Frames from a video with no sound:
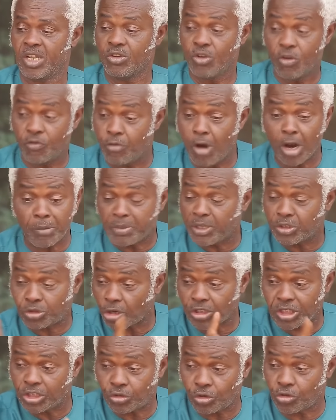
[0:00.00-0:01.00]
You've not been
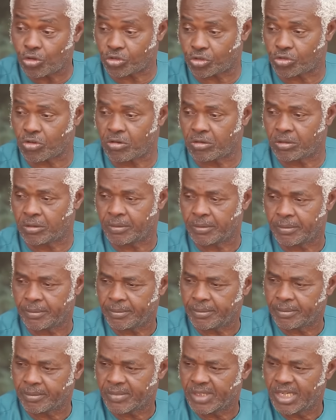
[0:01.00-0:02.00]
talking to your son.
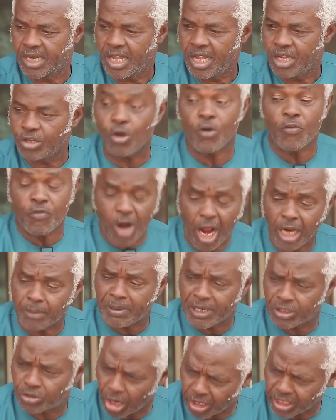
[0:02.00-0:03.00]
You've
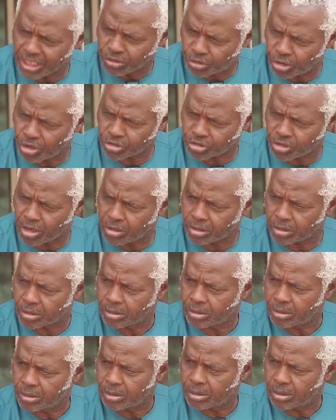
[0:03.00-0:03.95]
not been talking to your son.